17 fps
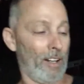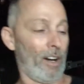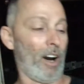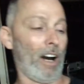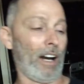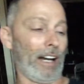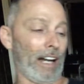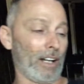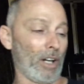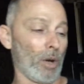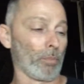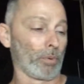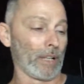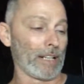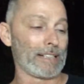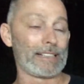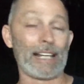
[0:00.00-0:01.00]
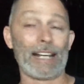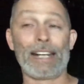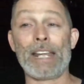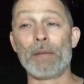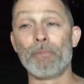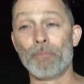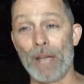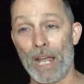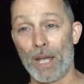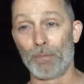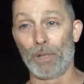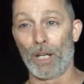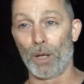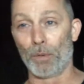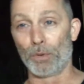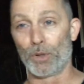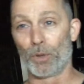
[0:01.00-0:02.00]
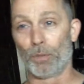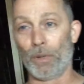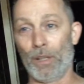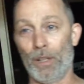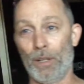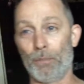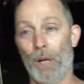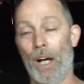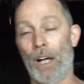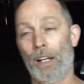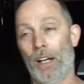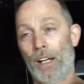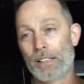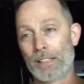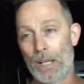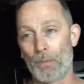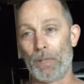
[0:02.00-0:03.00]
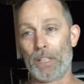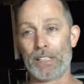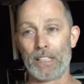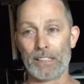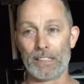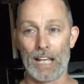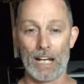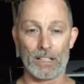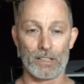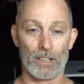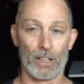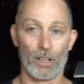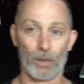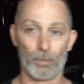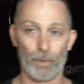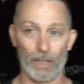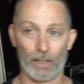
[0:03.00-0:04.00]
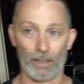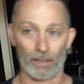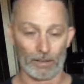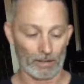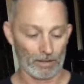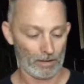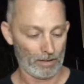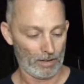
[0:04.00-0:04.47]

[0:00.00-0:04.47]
All right. I know Brett said he may be able to, but in my eyes, that means he's actually going to be here.